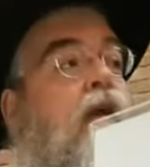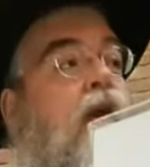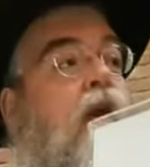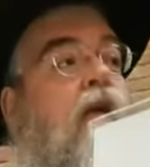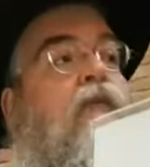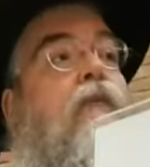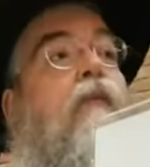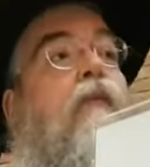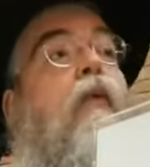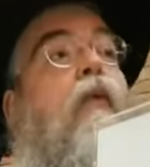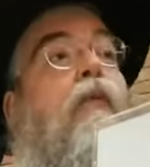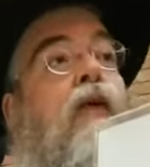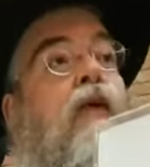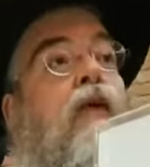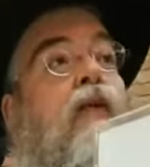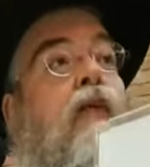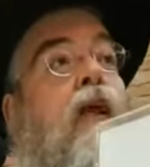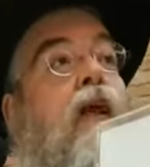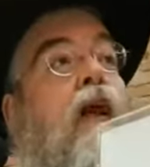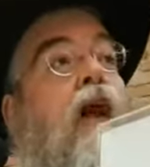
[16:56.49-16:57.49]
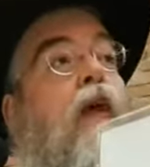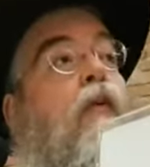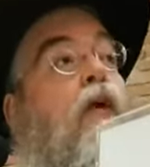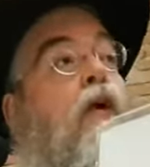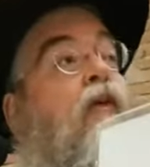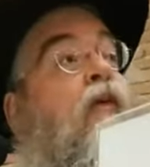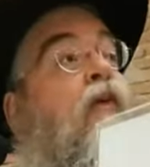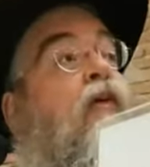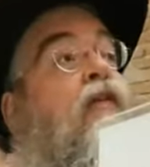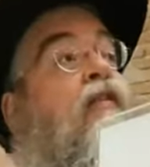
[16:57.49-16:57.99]
every moment of the day I
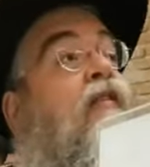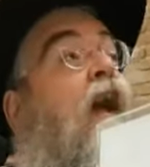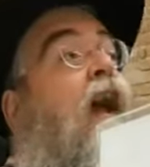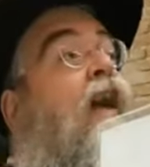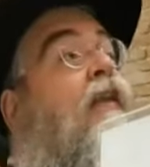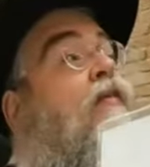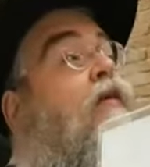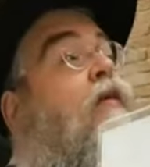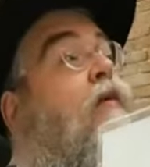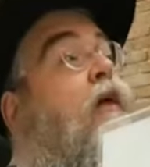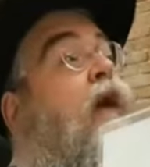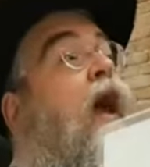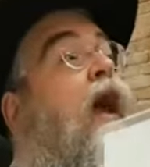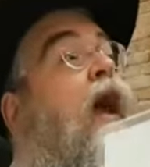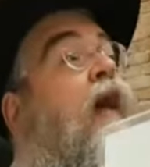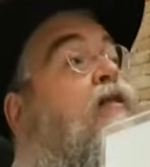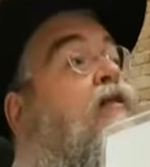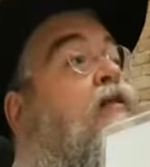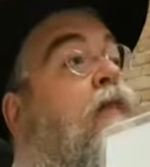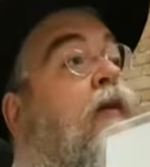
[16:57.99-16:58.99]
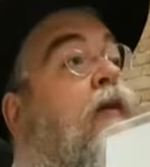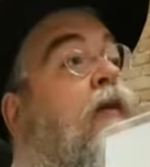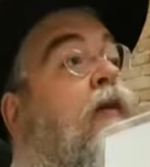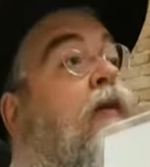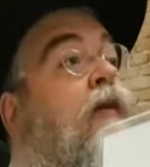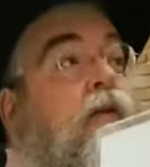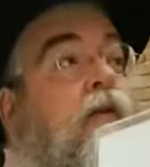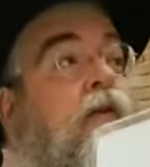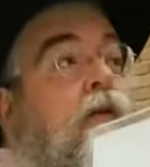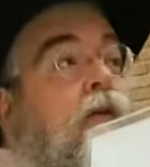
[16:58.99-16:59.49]
want to know exactly what has to be
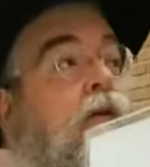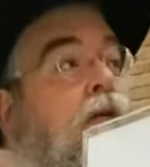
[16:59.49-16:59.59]
done.